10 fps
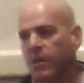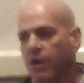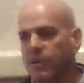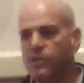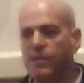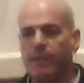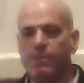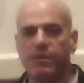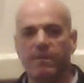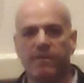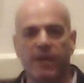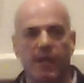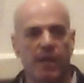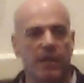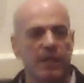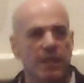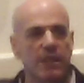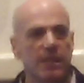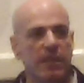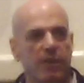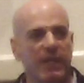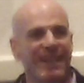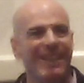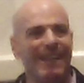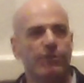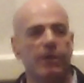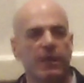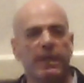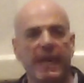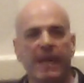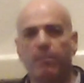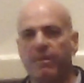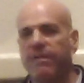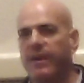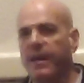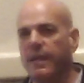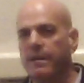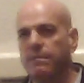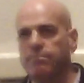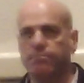all these types of electrically amplified